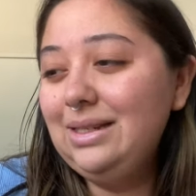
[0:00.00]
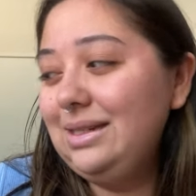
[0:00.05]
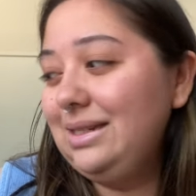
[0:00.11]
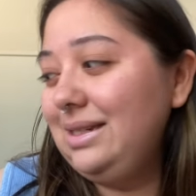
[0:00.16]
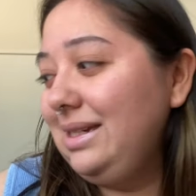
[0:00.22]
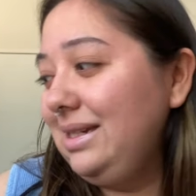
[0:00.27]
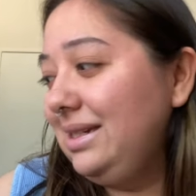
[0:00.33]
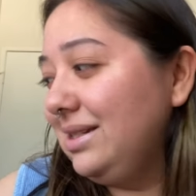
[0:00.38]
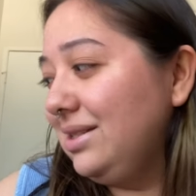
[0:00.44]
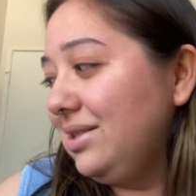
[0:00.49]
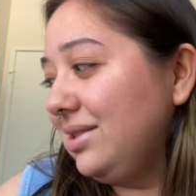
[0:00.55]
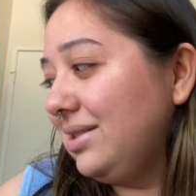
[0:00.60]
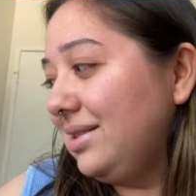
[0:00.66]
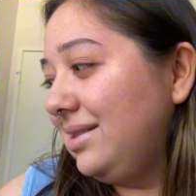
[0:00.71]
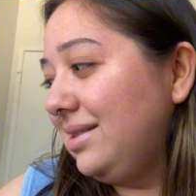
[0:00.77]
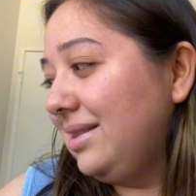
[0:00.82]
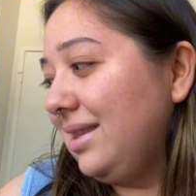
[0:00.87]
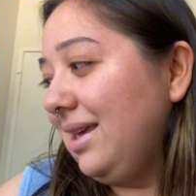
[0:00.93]
need to
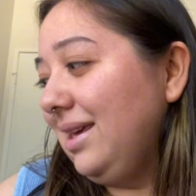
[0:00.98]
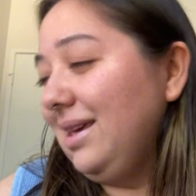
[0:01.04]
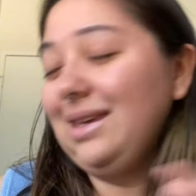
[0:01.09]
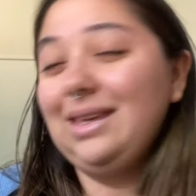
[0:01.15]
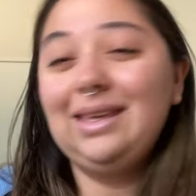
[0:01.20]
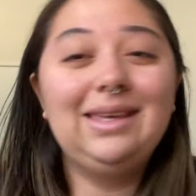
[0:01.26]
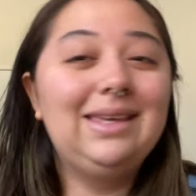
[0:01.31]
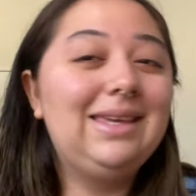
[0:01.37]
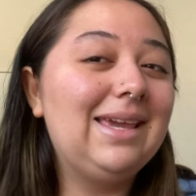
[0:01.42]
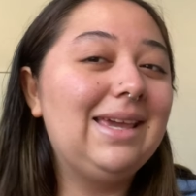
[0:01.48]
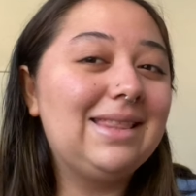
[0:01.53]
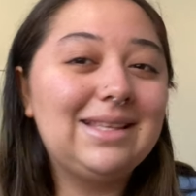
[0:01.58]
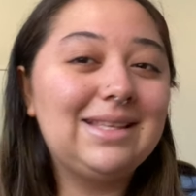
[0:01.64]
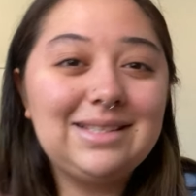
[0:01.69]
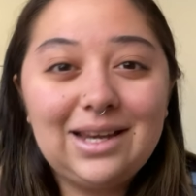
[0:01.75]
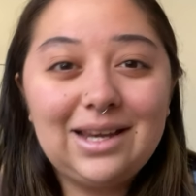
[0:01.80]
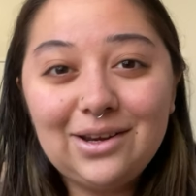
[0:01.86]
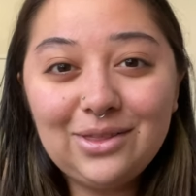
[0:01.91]
just like get
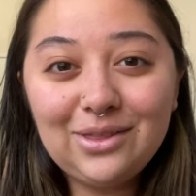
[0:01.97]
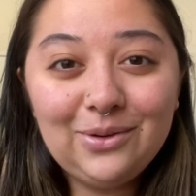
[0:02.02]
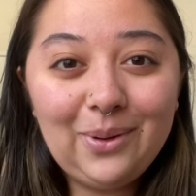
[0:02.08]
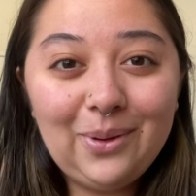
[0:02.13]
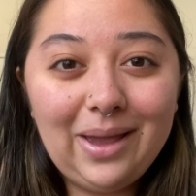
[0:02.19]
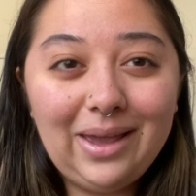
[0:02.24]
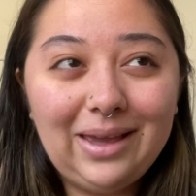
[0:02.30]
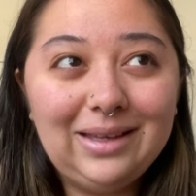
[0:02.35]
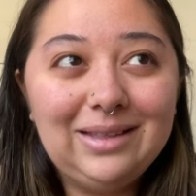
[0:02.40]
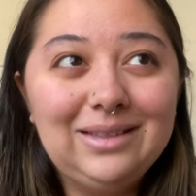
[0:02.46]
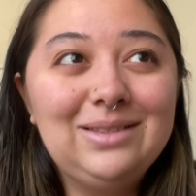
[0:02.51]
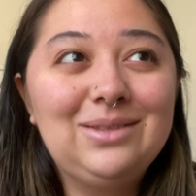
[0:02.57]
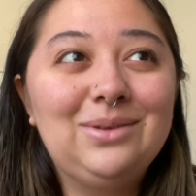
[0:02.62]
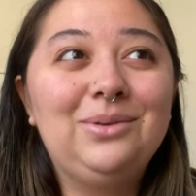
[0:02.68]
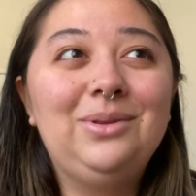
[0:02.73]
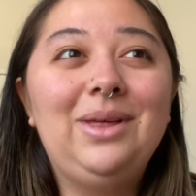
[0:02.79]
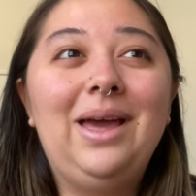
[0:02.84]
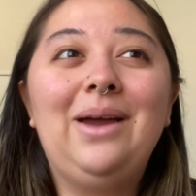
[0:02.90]
this out of the way
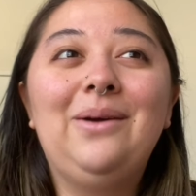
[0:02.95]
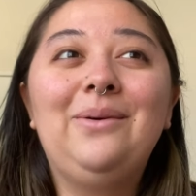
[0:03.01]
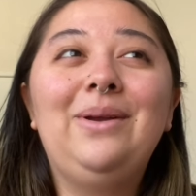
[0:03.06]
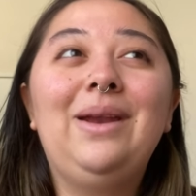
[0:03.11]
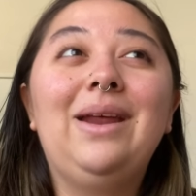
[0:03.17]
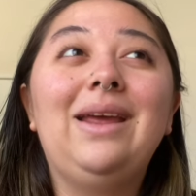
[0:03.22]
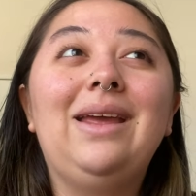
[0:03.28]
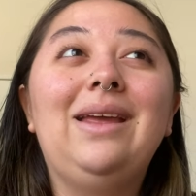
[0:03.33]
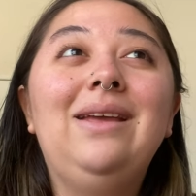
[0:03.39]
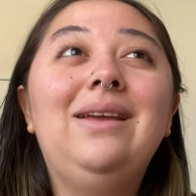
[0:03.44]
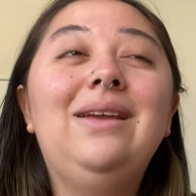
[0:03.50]
so that when I